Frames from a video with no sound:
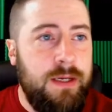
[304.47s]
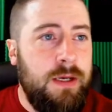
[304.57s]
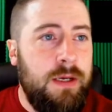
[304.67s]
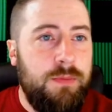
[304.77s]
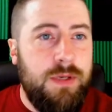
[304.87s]

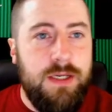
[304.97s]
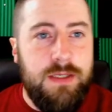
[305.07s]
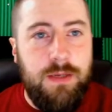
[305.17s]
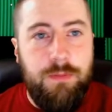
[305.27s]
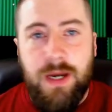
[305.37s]

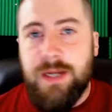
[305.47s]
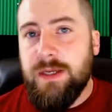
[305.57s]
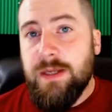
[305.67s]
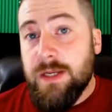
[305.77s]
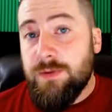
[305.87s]
because my
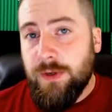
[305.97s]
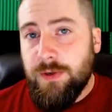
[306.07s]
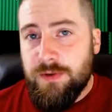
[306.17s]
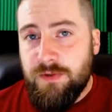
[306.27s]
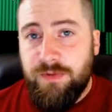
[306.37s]
DNS
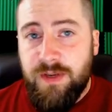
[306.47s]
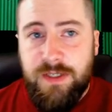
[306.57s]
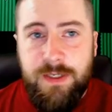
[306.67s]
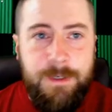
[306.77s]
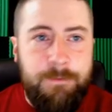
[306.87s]
records are
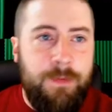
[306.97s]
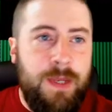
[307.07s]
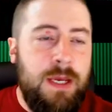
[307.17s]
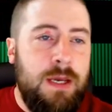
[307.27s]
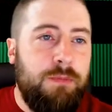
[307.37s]
fixed.
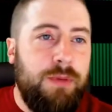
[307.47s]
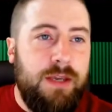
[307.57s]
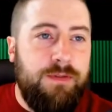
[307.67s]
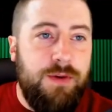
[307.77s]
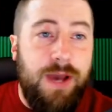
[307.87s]
But
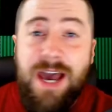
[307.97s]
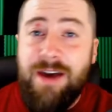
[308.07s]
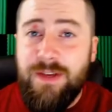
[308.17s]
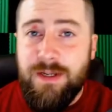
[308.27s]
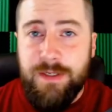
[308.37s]
if you
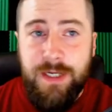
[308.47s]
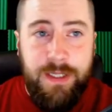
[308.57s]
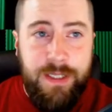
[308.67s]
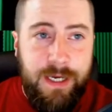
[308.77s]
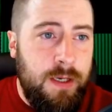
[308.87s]
haven't
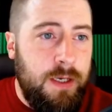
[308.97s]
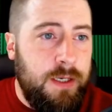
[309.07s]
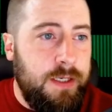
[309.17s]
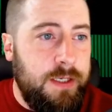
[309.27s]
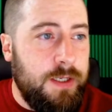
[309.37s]
done that,
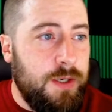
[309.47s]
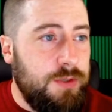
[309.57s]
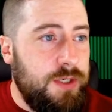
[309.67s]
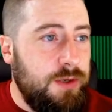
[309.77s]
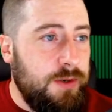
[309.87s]
you need to go
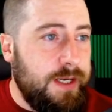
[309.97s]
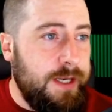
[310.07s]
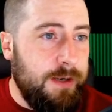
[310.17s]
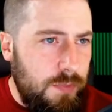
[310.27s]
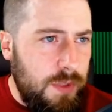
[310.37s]
to your
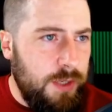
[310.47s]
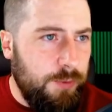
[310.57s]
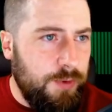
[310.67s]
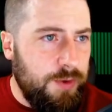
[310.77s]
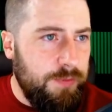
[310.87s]
account. Here,
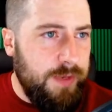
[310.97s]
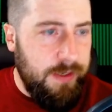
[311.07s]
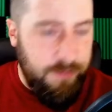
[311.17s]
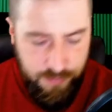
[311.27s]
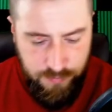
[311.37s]
we'll go to the
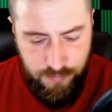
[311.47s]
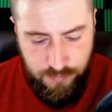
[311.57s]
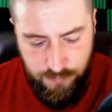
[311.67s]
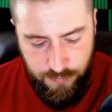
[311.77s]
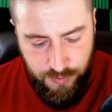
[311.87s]
main
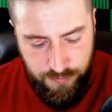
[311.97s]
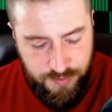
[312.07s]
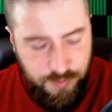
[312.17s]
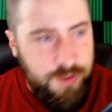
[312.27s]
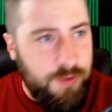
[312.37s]
Alright,
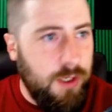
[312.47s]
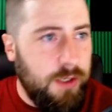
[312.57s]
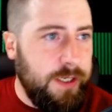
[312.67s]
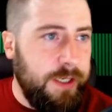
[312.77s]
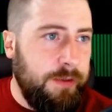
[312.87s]
so when you
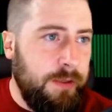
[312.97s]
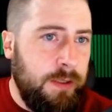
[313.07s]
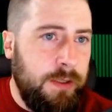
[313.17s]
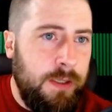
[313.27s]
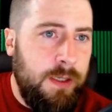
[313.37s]
log in
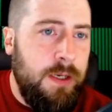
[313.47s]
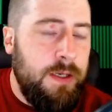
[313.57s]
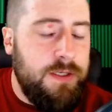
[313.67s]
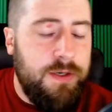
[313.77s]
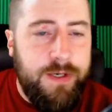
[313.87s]

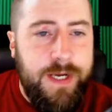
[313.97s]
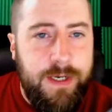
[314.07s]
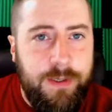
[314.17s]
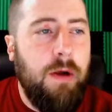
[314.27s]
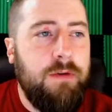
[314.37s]
to your
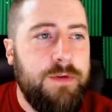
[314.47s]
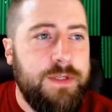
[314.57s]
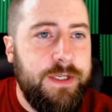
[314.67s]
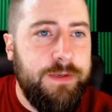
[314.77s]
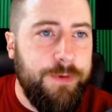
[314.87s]
account for
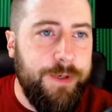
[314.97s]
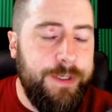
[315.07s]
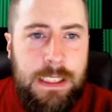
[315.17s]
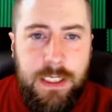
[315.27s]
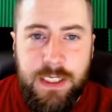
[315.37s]
SendGrid,
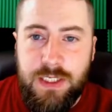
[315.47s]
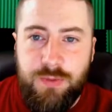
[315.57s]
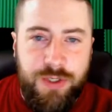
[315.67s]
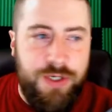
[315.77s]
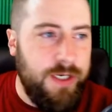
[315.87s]
this is
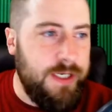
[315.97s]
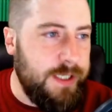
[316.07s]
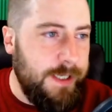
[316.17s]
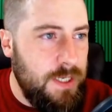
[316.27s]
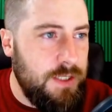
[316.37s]
what you're going to
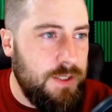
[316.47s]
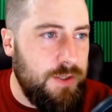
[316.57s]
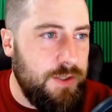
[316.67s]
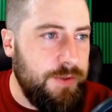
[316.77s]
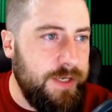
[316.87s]
see. So you
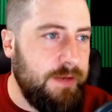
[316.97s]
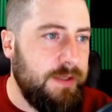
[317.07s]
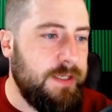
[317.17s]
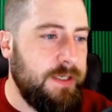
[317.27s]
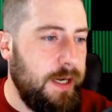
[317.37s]
go down the
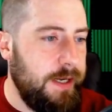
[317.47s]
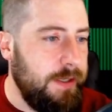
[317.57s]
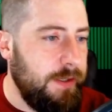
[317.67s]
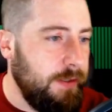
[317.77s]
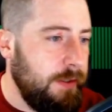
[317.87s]
side
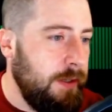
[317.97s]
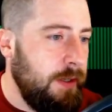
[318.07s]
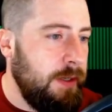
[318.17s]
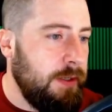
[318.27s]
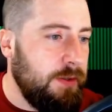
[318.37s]
here,
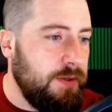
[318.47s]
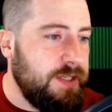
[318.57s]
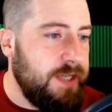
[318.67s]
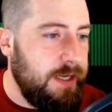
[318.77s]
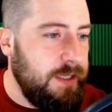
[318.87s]
go to
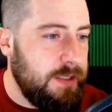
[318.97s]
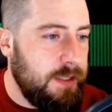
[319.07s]
Settings,